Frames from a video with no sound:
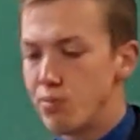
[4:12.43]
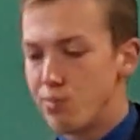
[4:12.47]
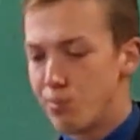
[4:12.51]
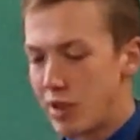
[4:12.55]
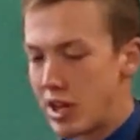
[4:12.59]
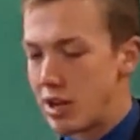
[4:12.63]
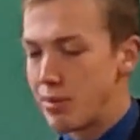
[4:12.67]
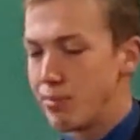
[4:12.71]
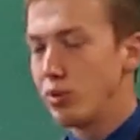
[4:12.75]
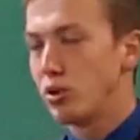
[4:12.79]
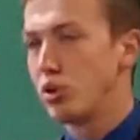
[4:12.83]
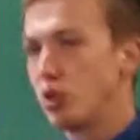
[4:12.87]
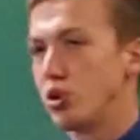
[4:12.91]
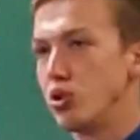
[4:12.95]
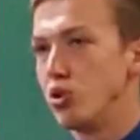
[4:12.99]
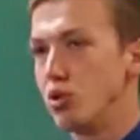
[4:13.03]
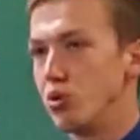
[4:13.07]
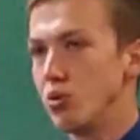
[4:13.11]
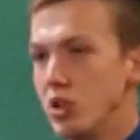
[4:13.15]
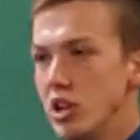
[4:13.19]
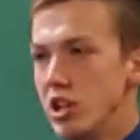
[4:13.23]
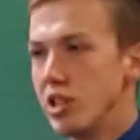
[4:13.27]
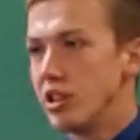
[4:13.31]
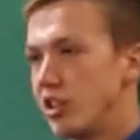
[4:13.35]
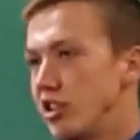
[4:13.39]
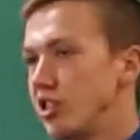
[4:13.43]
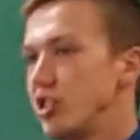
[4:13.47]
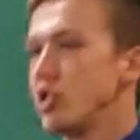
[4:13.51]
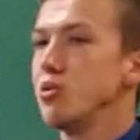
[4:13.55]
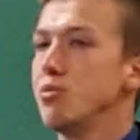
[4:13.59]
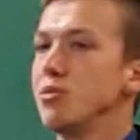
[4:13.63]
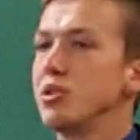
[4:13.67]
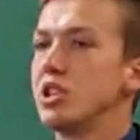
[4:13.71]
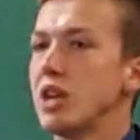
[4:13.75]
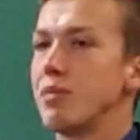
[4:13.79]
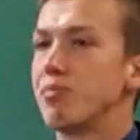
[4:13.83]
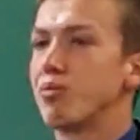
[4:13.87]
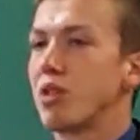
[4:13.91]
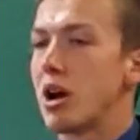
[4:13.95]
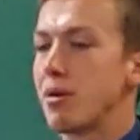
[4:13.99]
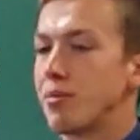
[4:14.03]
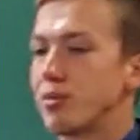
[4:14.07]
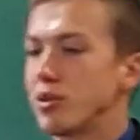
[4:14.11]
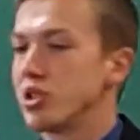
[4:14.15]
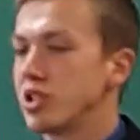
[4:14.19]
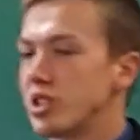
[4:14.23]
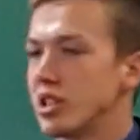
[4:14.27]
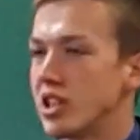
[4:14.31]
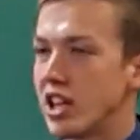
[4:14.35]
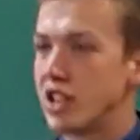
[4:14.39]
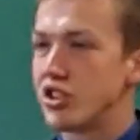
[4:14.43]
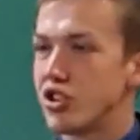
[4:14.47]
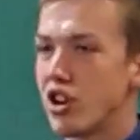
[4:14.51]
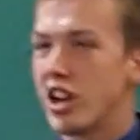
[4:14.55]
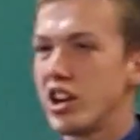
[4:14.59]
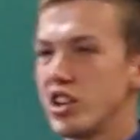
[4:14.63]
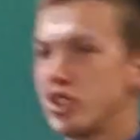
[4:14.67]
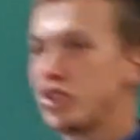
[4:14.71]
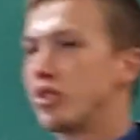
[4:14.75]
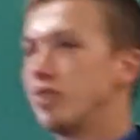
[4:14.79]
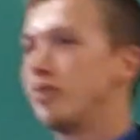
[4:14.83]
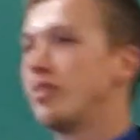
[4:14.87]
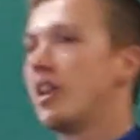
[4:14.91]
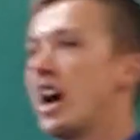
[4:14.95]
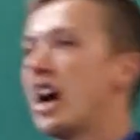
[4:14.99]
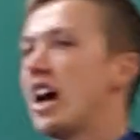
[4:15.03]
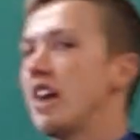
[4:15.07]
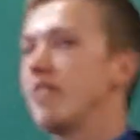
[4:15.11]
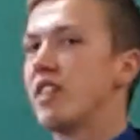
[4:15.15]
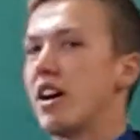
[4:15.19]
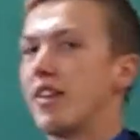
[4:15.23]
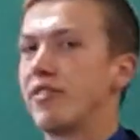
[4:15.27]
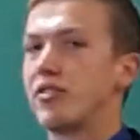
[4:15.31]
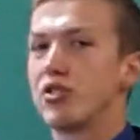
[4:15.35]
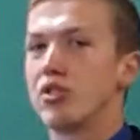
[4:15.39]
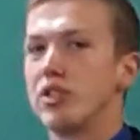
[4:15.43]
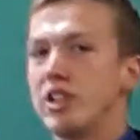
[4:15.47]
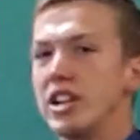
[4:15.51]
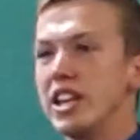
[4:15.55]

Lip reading: people who, they're doomsday preppers, and they try to survive after